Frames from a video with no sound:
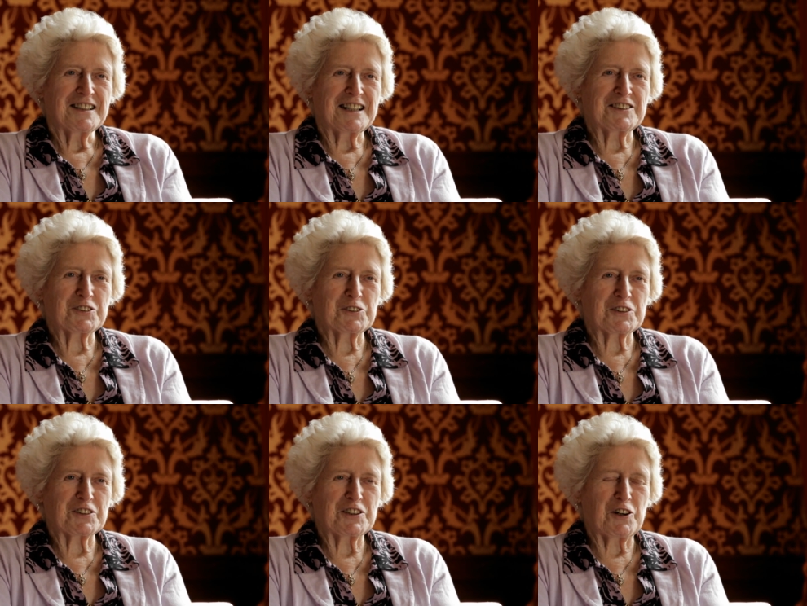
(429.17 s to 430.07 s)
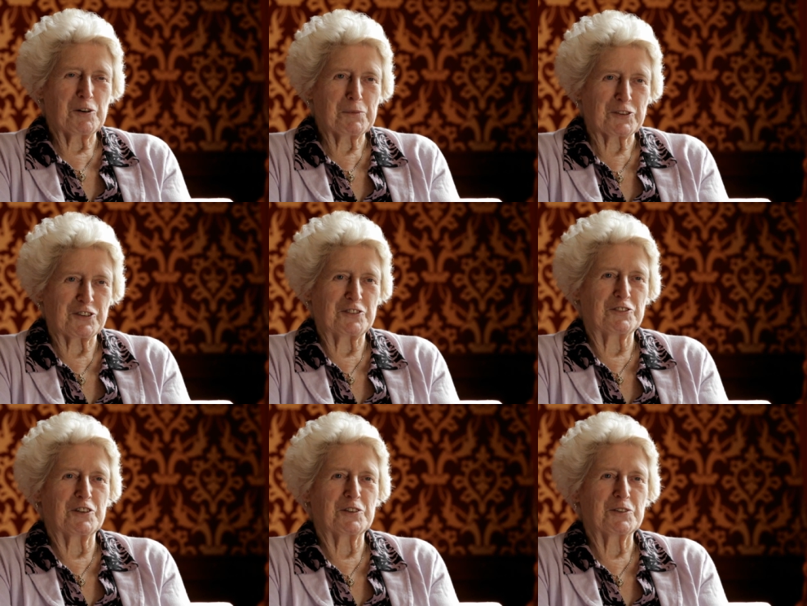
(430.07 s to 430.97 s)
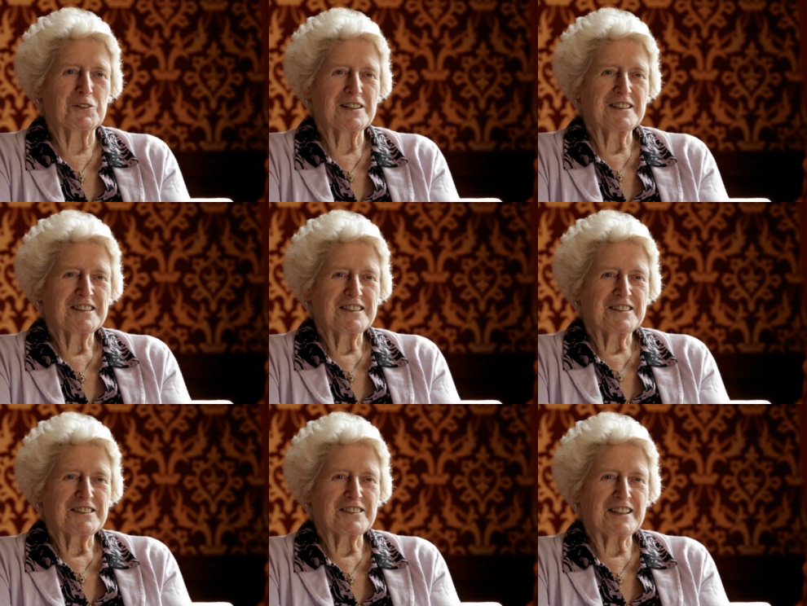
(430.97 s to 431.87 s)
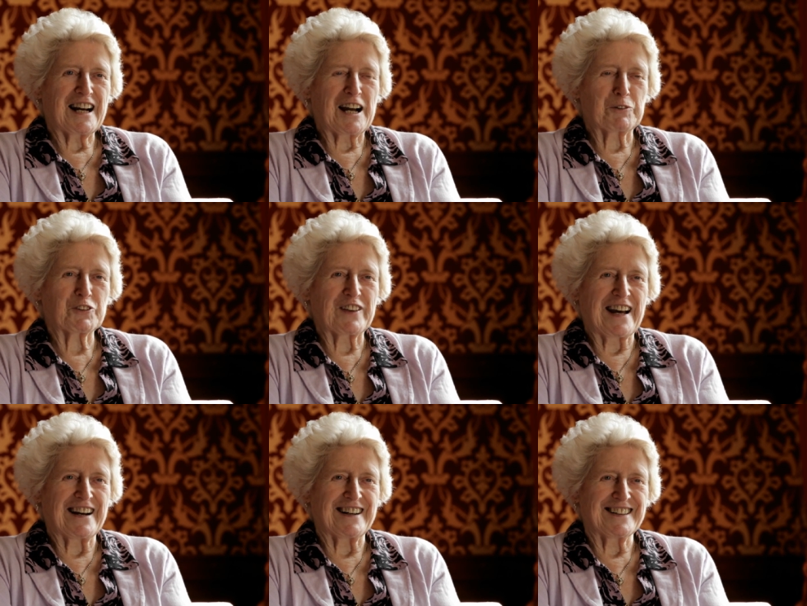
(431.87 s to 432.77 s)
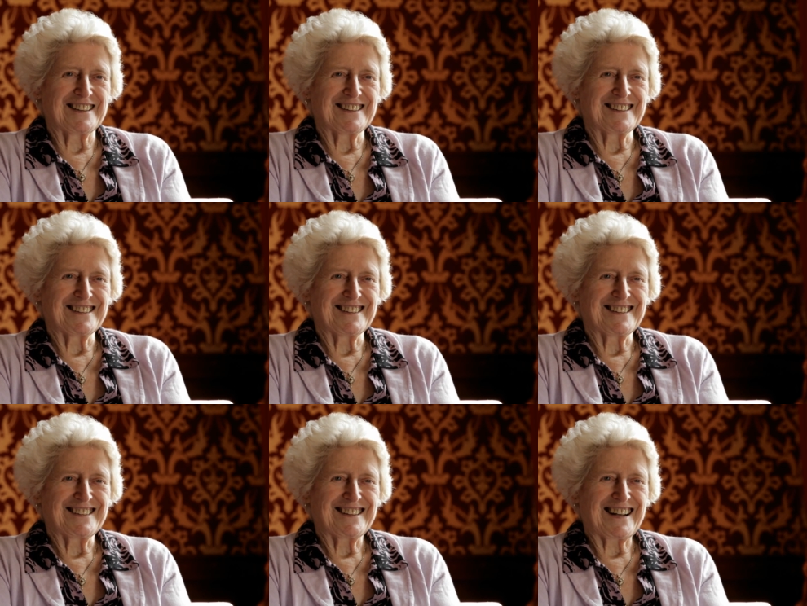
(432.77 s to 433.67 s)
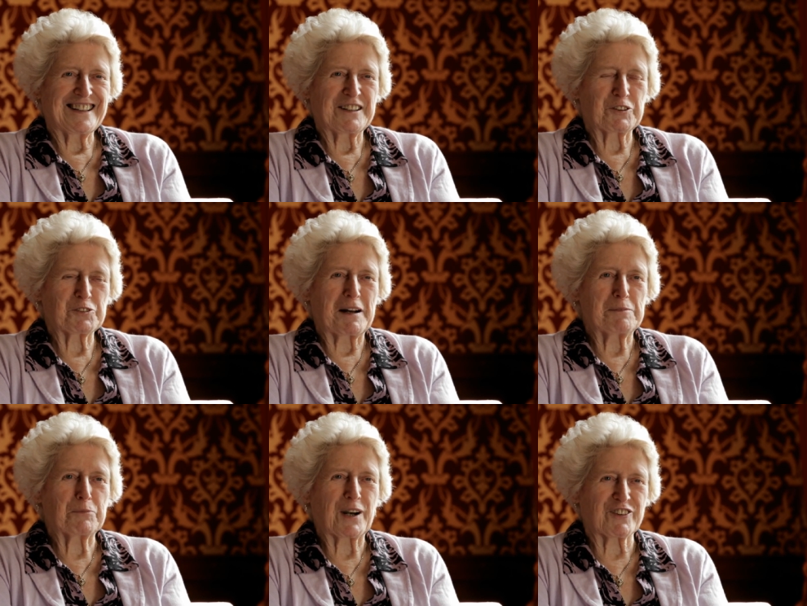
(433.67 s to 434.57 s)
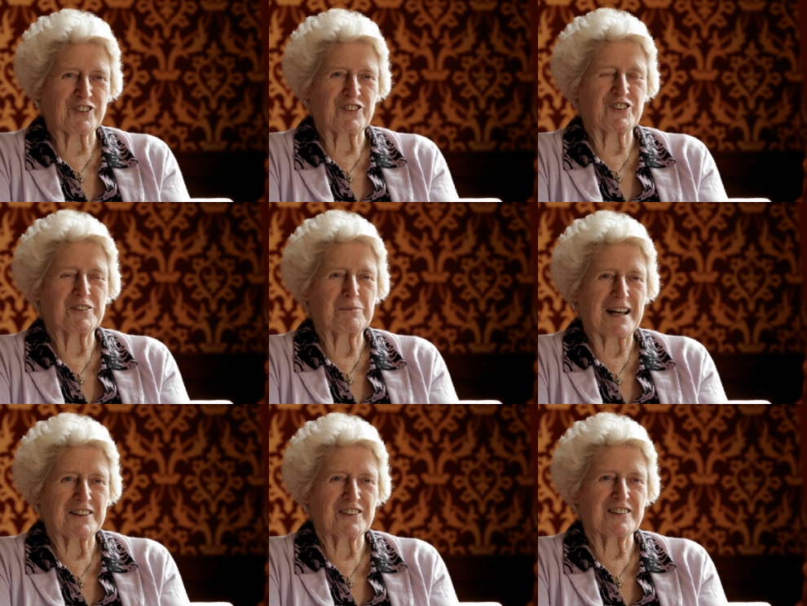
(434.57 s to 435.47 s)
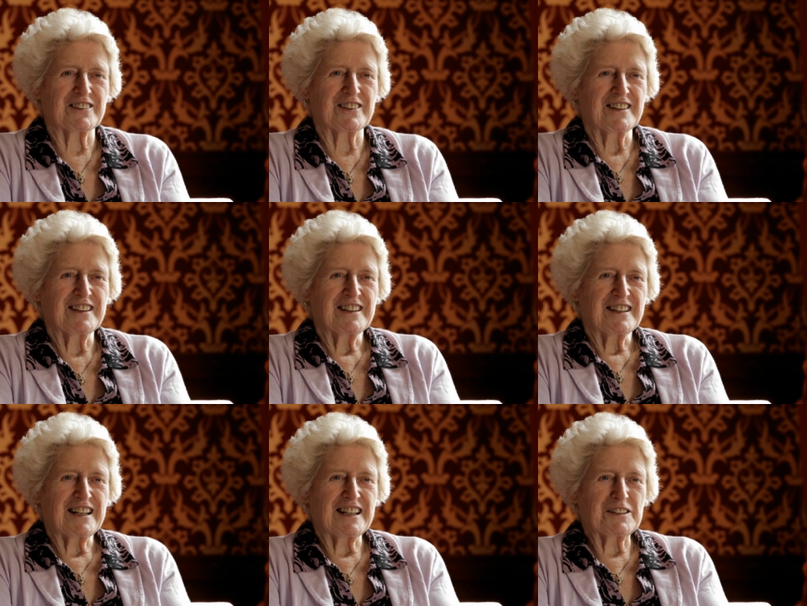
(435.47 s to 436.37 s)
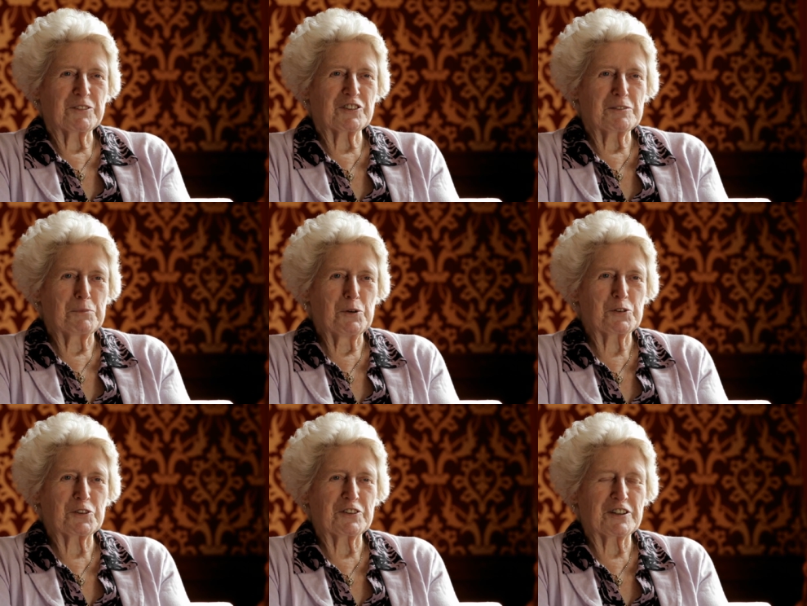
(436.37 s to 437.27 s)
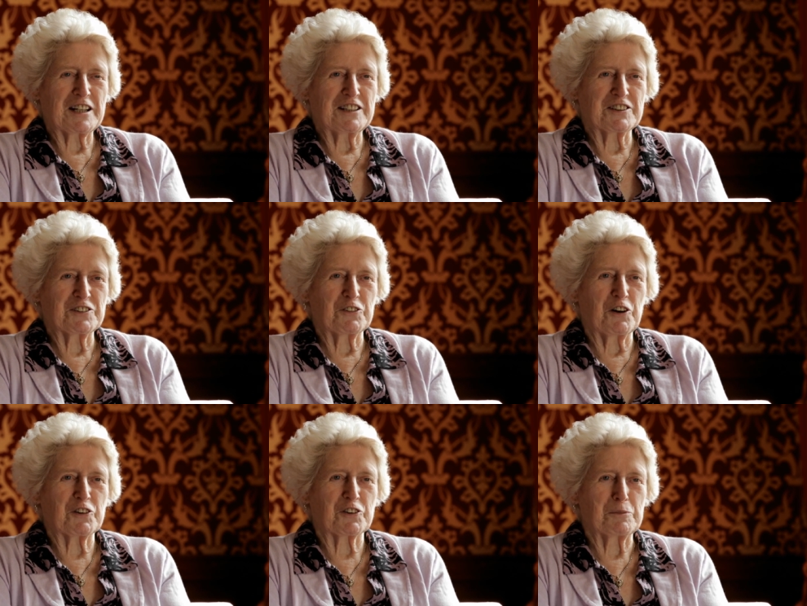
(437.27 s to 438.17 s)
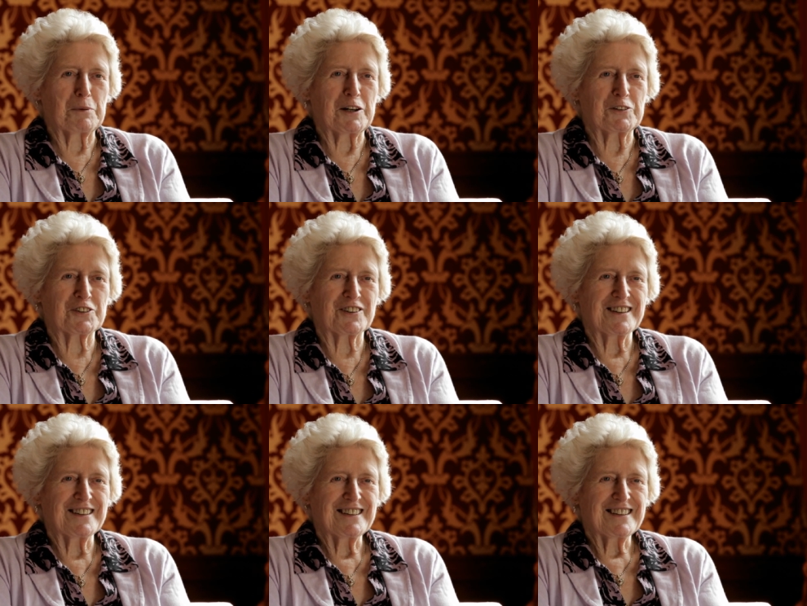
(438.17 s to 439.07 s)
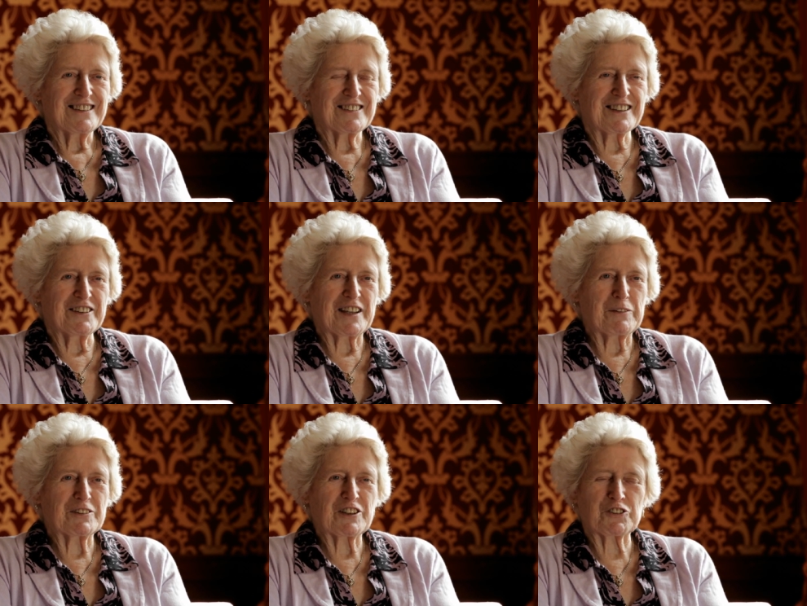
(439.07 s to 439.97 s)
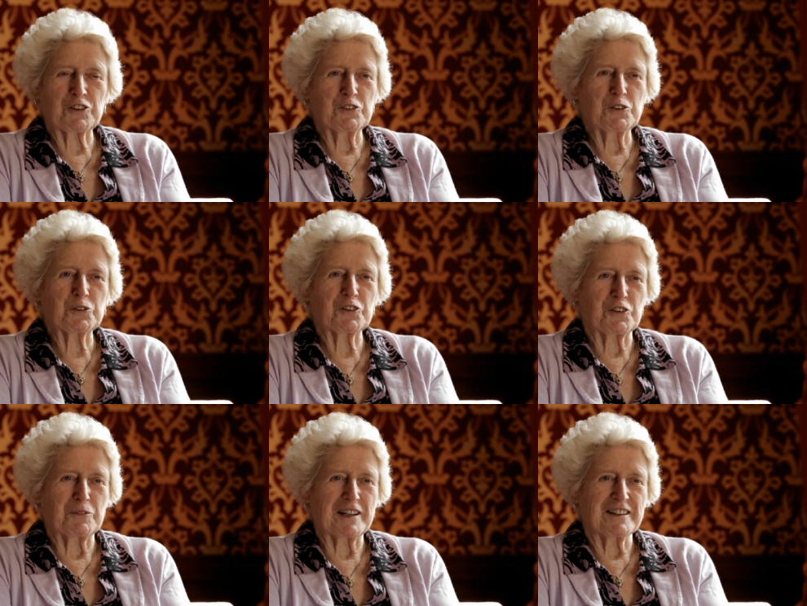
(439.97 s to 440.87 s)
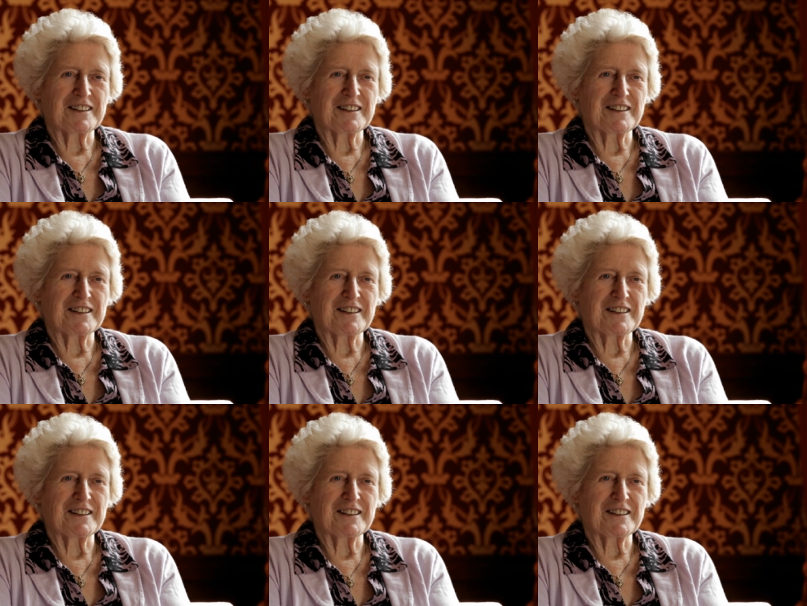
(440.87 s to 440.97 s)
I took the opposite view, that I was there, and it was my presence that mattered, and it was important that I didn't rock the boat. So they were just got used to me.